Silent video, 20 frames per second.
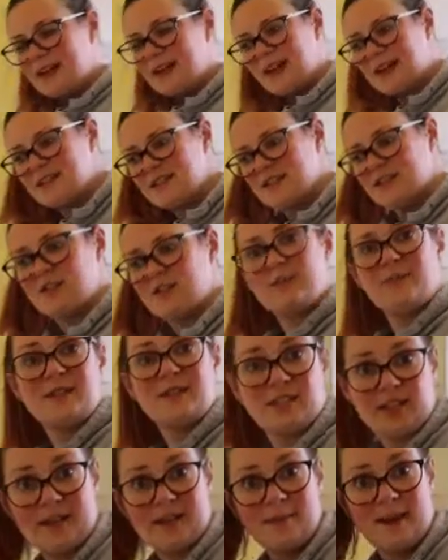had to stop the
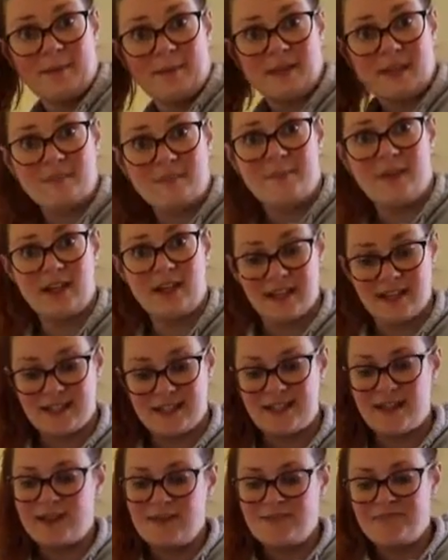time lapsing
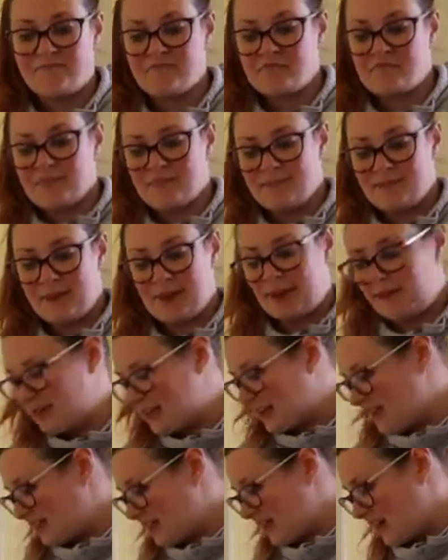because
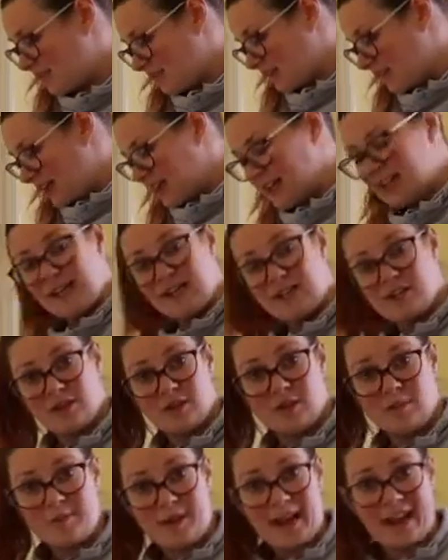apparently that really eats
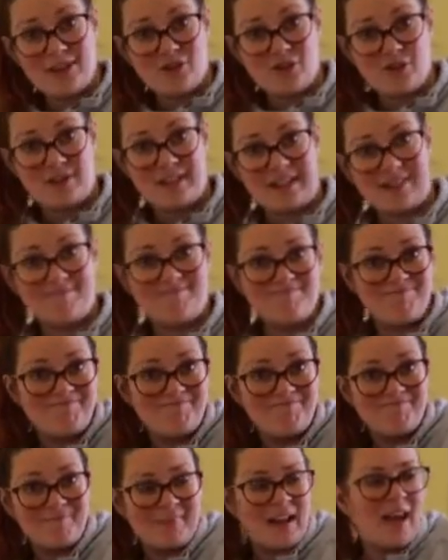your battery.
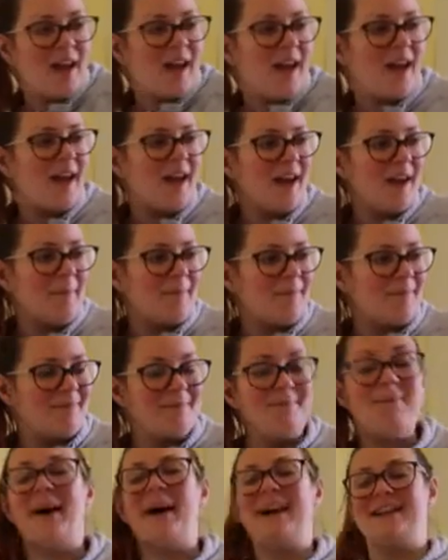
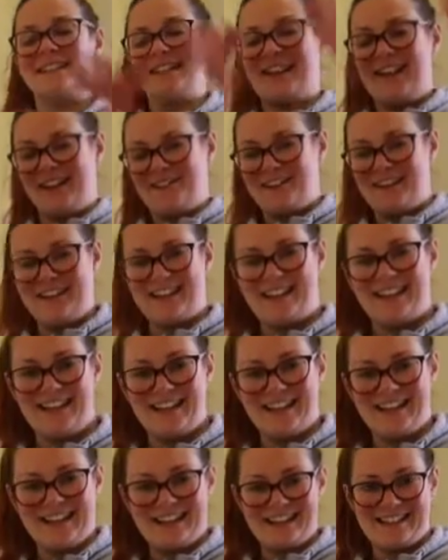But
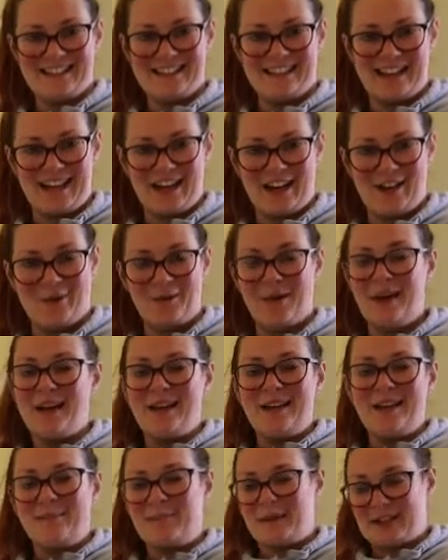everything is now
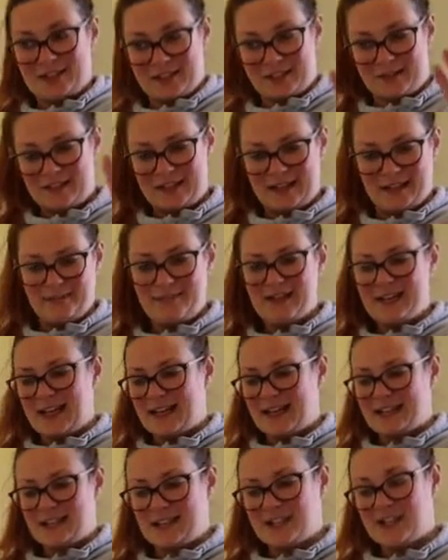buttercreamed
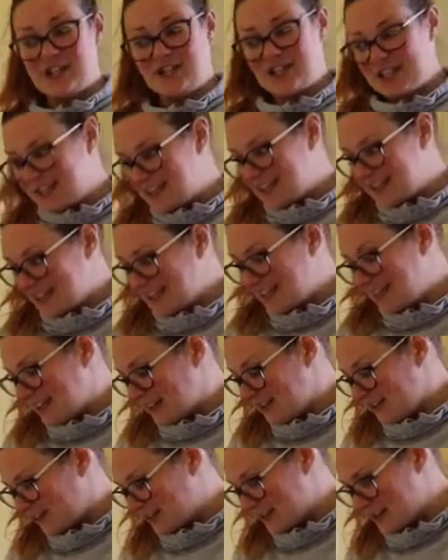and chilling
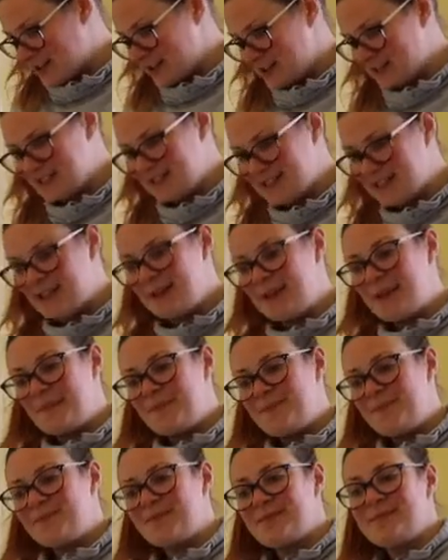in fridges.
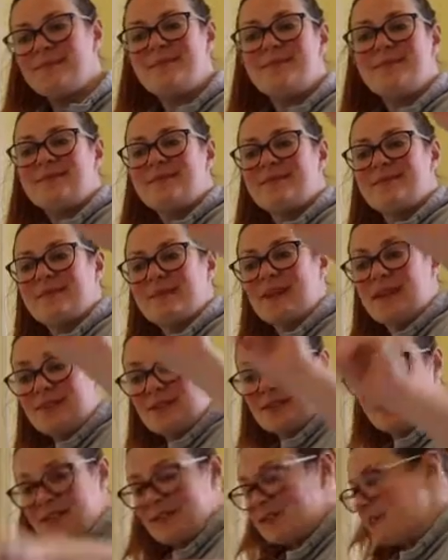I've
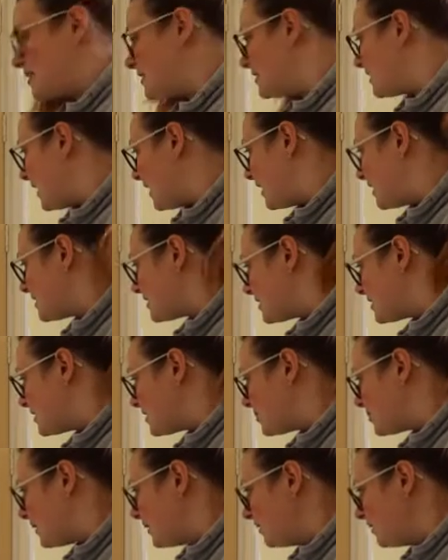started to ice
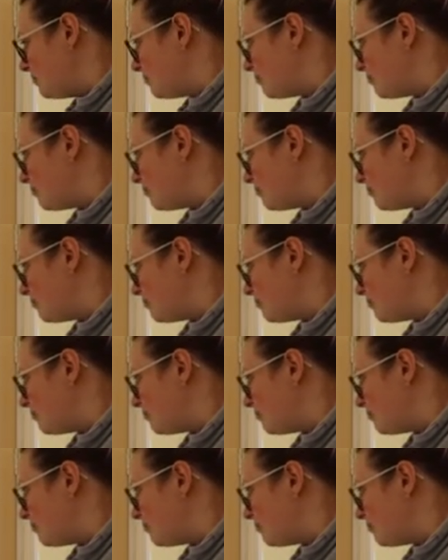this one,